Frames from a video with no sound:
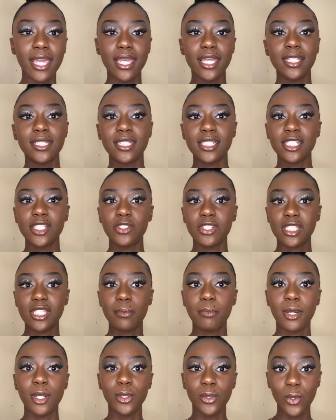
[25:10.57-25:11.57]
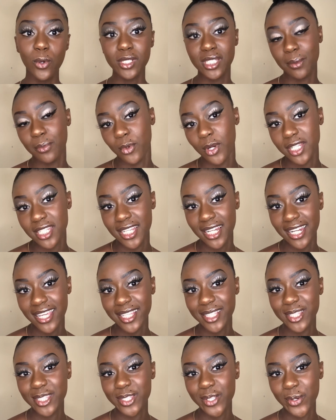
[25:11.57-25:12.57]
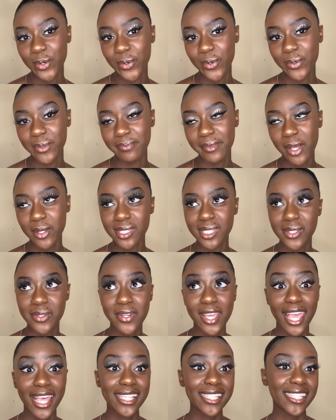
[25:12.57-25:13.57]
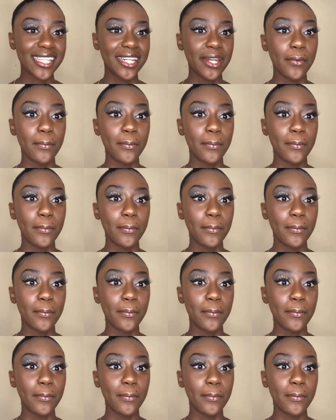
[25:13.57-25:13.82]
edges, dress up and go, because I'm already late. So I'll see you guys in a